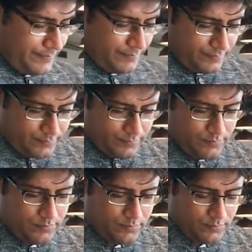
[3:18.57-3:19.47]

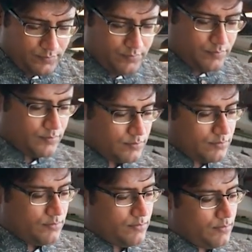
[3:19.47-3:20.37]

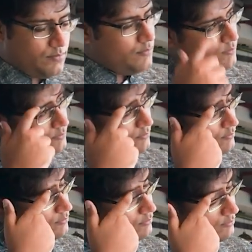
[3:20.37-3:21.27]

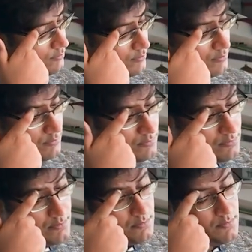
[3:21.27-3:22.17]

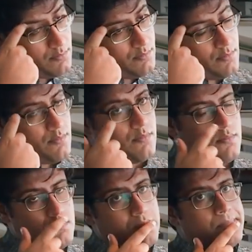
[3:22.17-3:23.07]

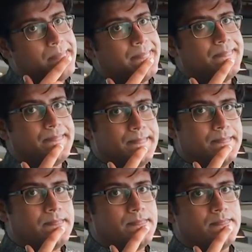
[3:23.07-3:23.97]

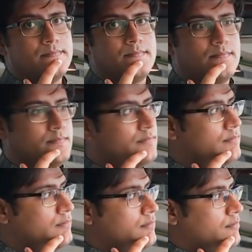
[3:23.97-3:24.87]

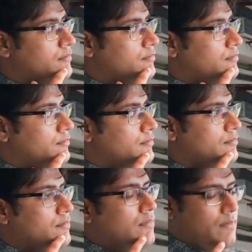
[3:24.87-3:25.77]

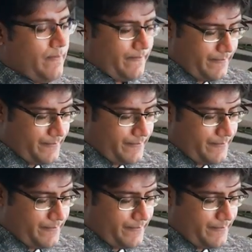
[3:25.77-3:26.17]
The person shown says nothing.